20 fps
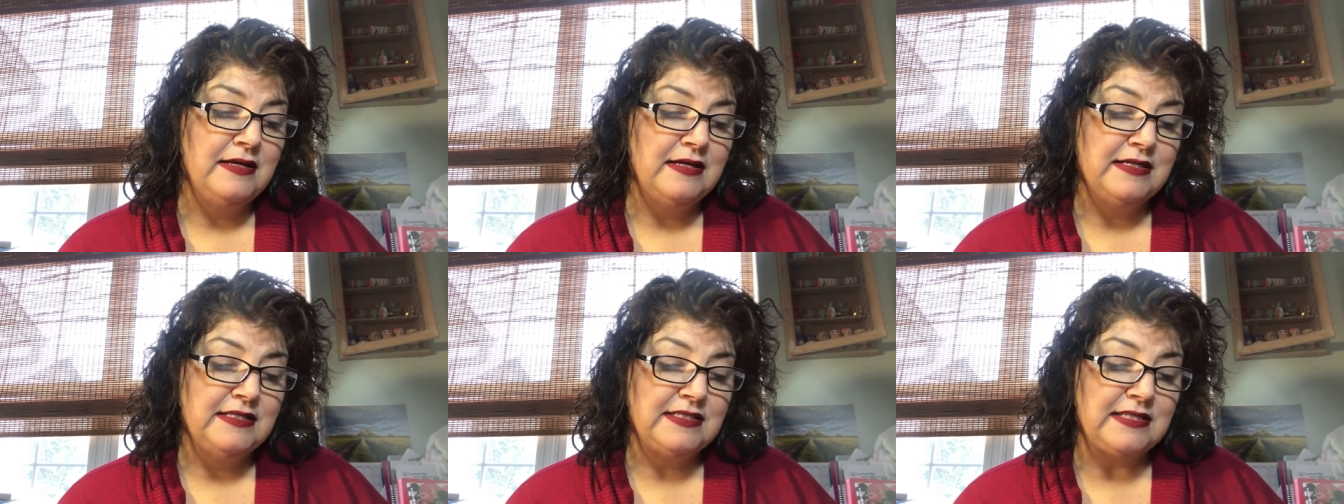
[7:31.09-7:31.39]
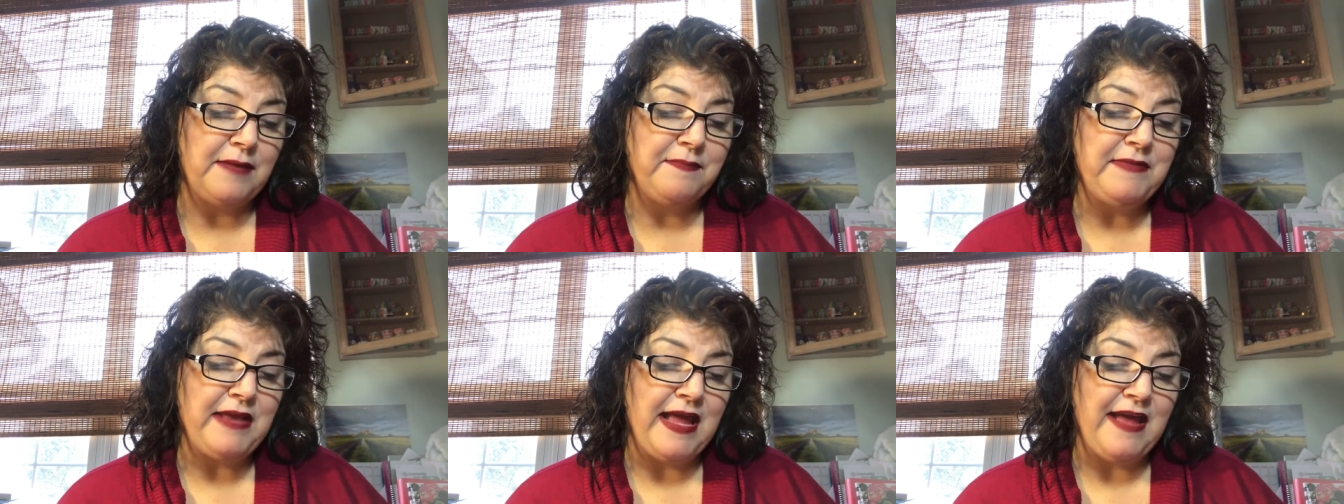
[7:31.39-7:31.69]

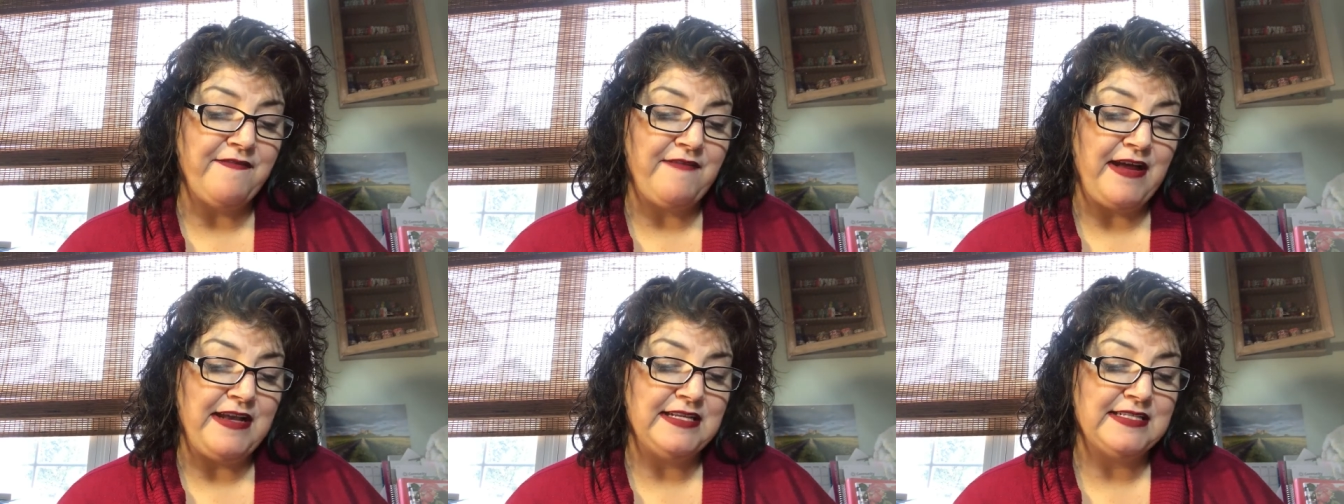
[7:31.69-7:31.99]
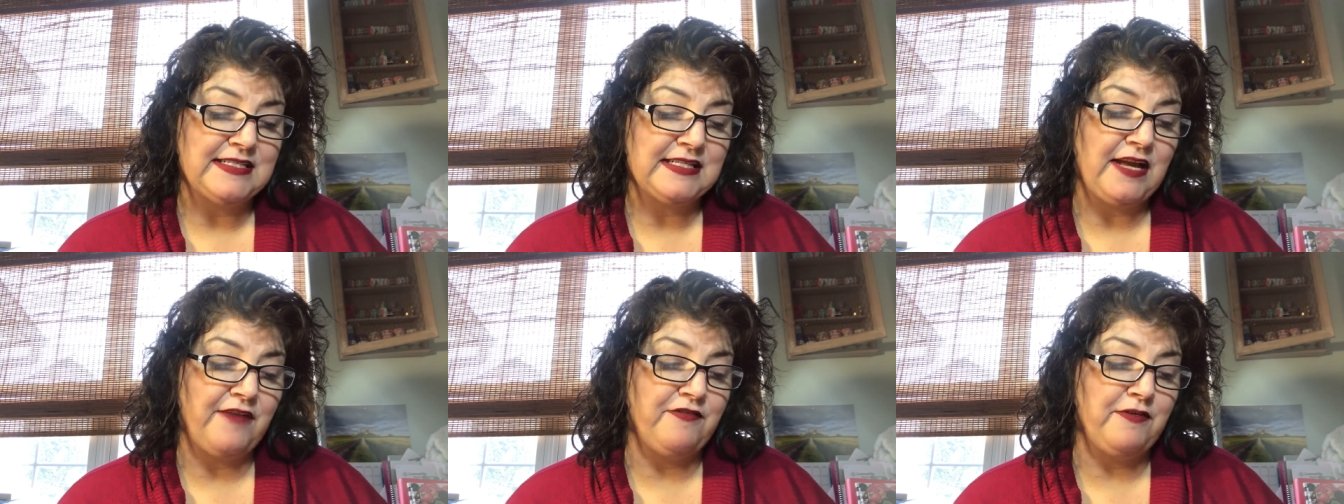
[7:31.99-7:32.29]
Someday if I
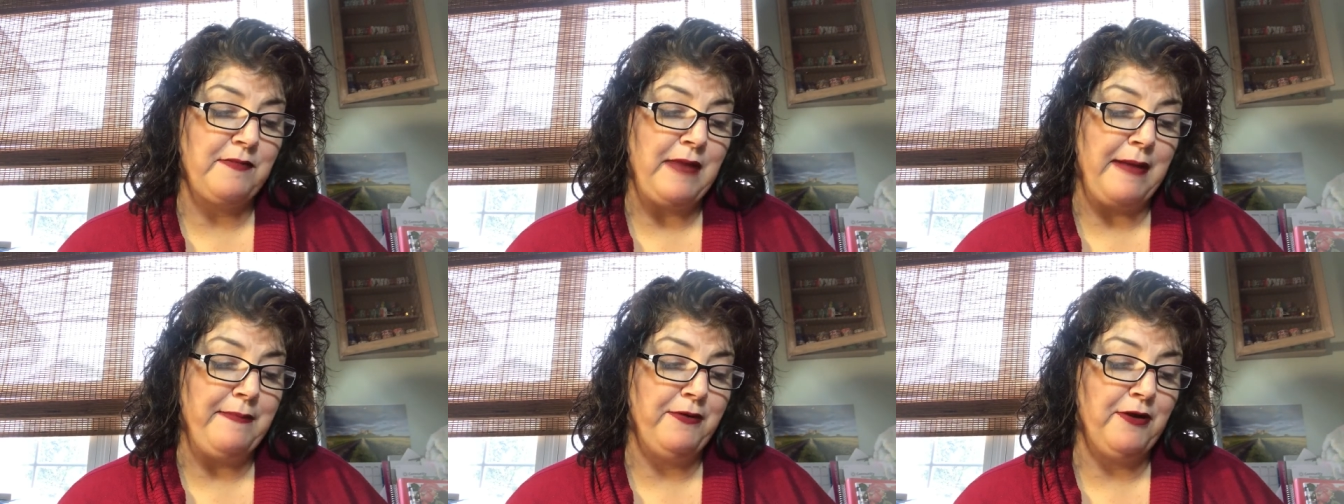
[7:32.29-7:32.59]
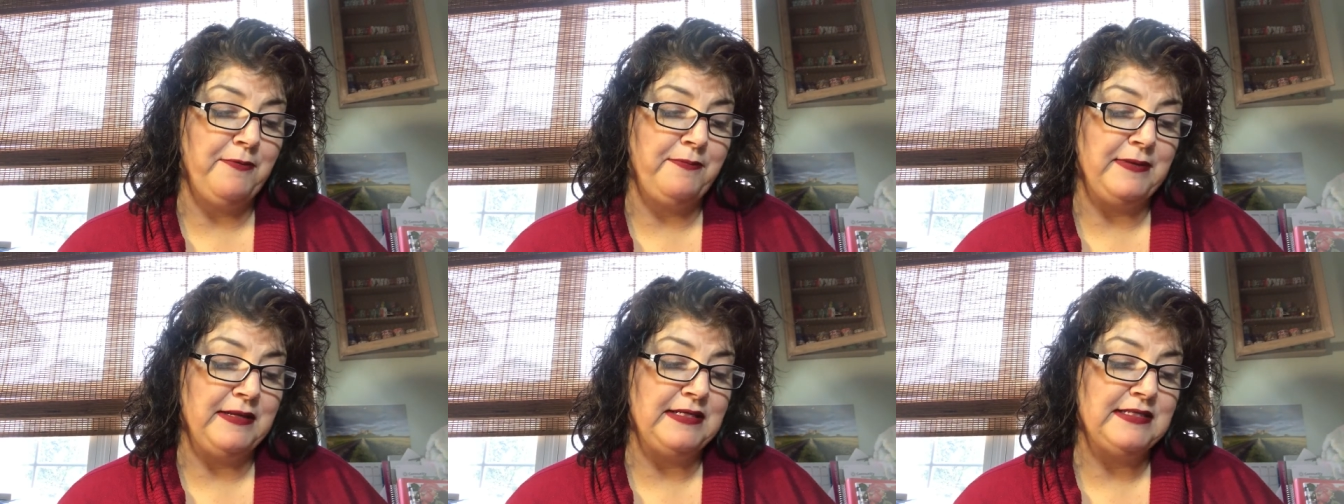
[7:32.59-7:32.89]
discover my
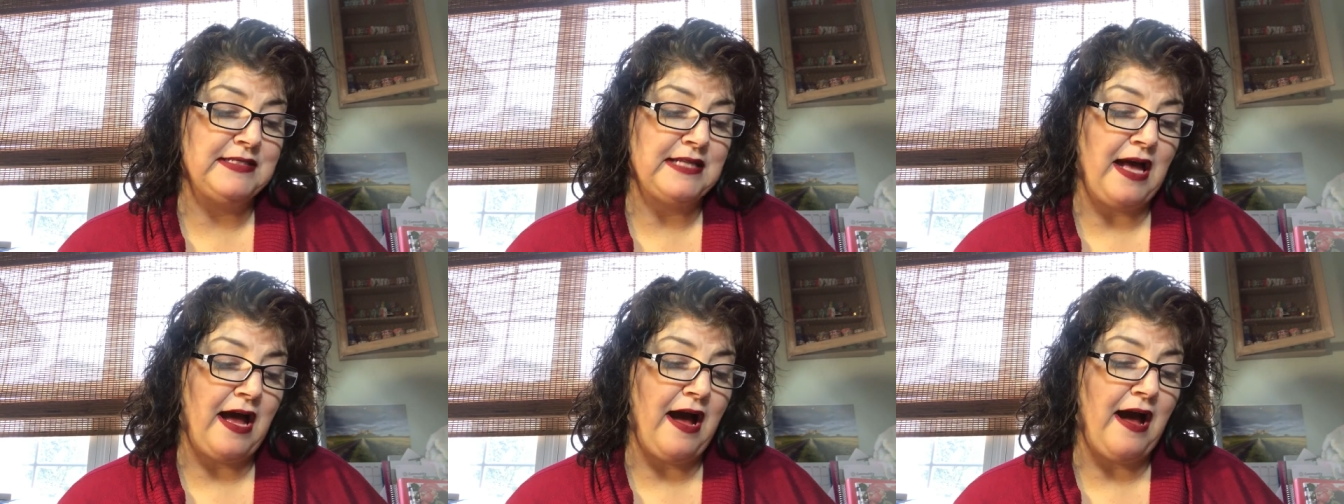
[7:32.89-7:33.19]
purpose,